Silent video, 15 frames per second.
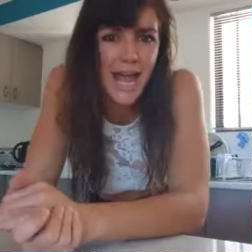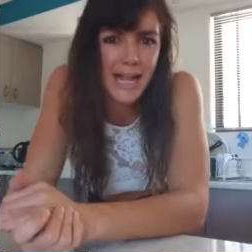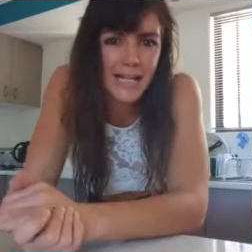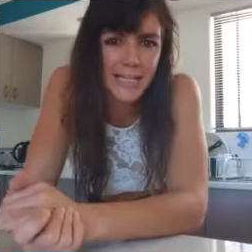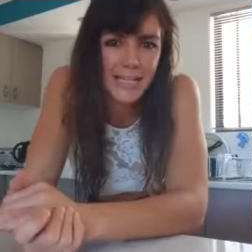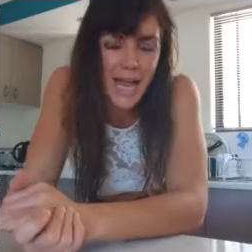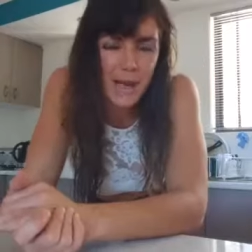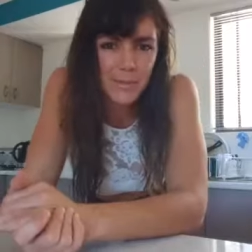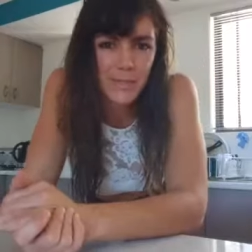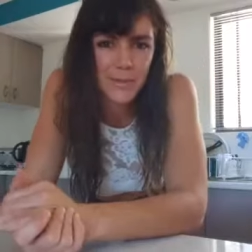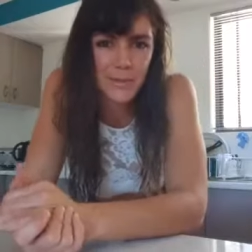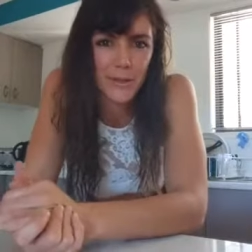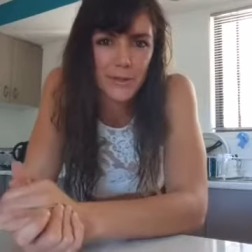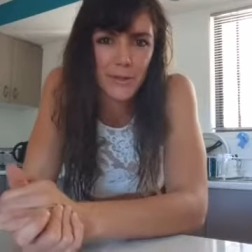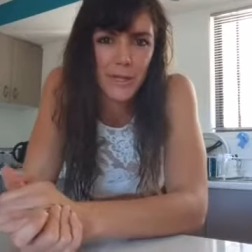and it's
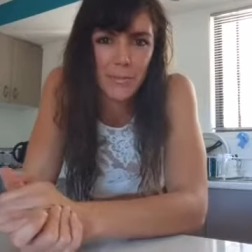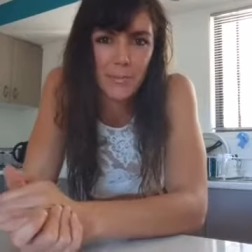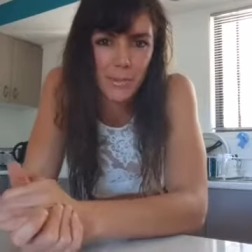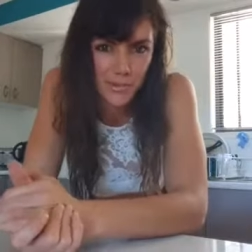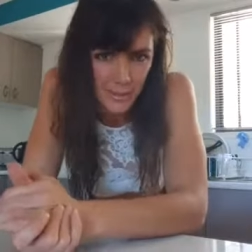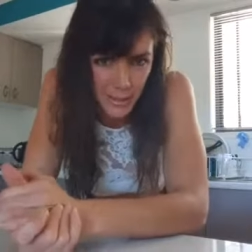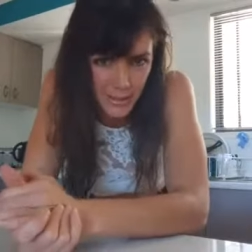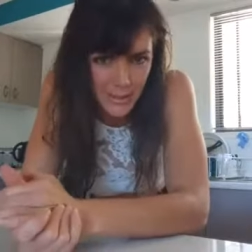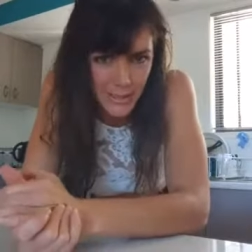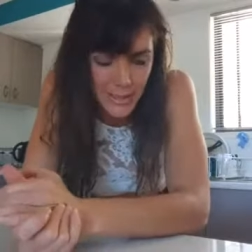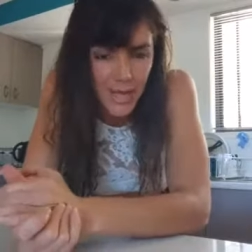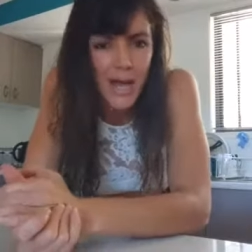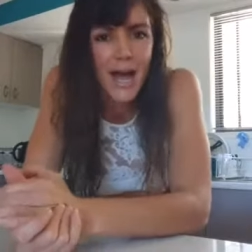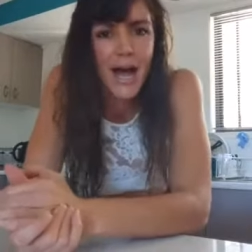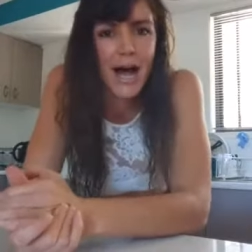absolutely brilliant.